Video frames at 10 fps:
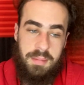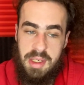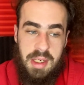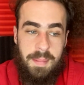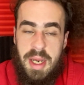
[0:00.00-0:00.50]

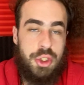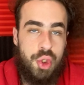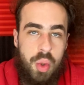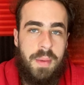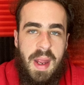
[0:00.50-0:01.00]
need to make
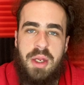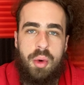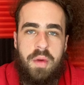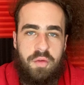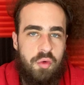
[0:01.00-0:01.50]
sure that
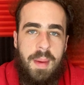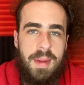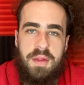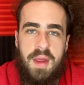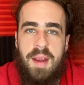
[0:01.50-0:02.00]
you're
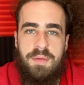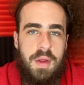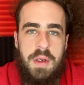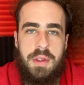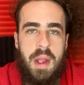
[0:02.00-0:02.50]
extremely safe
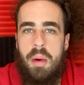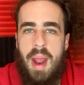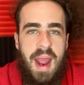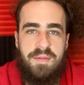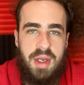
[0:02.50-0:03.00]
so you
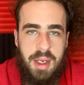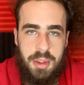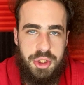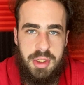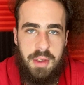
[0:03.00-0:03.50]
don't have a
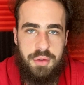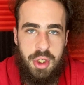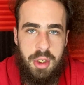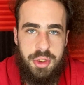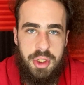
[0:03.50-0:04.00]
negligent
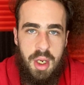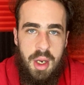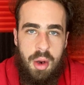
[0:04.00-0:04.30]
discharge,